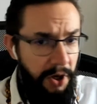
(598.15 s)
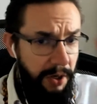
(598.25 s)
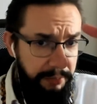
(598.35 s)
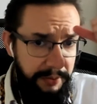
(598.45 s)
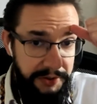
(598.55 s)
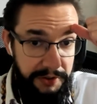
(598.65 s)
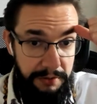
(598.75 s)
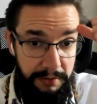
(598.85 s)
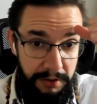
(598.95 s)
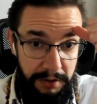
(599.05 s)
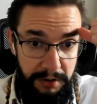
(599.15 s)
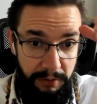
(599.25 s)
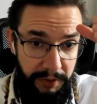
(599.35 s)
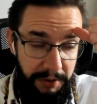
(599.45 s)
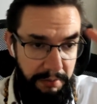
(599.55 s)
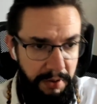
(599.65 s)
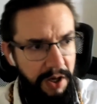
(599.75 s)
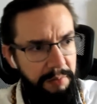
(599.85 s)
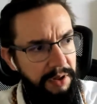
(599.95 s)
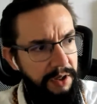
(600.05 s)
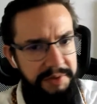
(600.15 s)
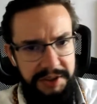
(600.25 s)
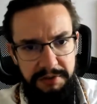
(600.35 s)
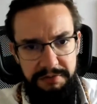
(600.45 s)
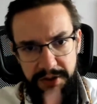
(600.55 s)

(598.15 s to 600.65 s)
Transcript: couples, where a couple comes in